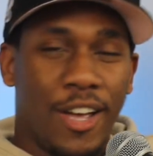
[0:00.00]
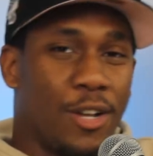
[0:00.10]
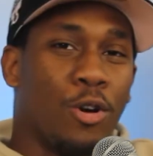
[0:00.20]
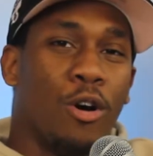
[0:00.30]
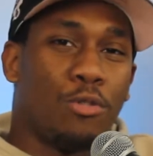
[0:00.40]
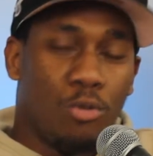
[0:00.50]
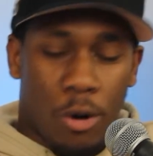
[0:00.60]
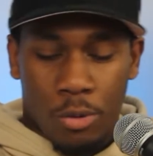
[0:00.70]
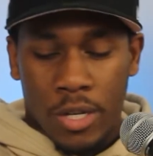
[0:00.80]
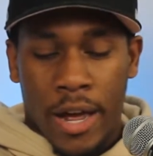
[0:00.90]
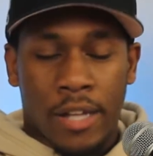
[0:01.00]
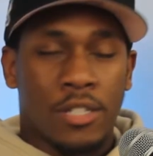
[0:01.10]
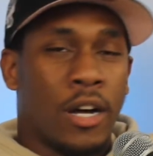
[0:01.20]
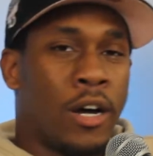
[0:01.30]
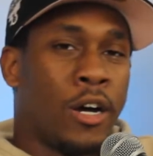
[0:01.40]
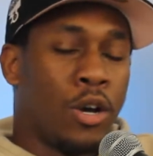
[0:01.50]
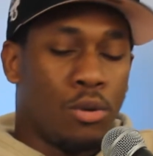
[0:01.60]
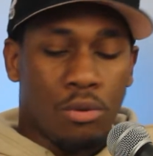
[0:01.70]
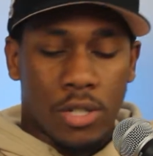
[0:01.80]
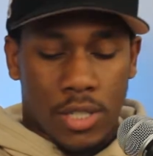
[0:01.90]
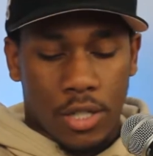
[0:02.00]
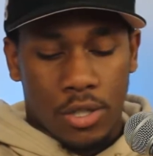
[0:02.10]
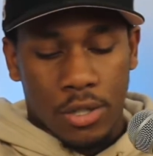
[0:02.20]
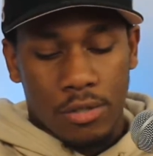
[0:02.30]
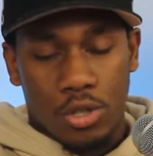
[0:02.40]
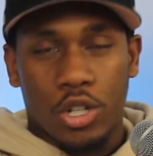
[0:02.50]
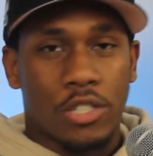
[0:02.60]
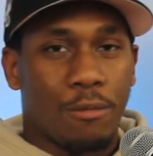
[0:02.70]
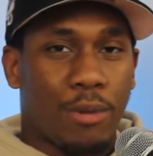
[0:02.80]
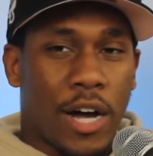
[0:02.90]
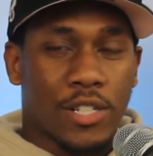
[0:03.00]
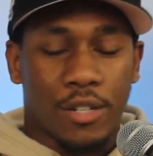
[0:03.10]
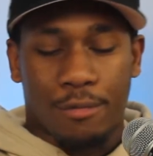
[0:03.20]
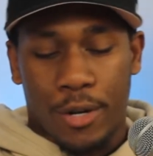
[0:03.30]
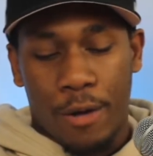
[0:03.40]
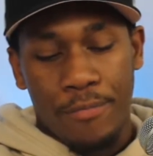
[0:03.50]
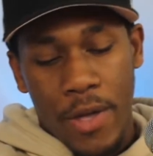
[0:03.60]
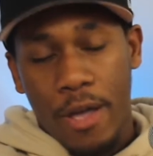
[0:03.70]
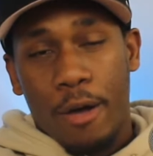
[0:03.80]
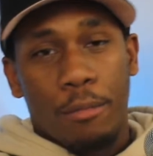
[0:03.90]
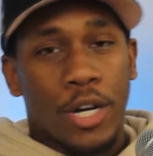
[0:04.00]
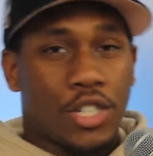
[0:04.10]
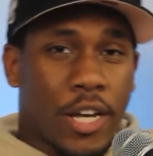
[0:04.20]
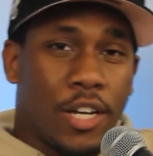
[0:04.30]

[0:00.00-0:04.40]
They're going through what we had to go through the Sixers. Trust the process for them. But Shai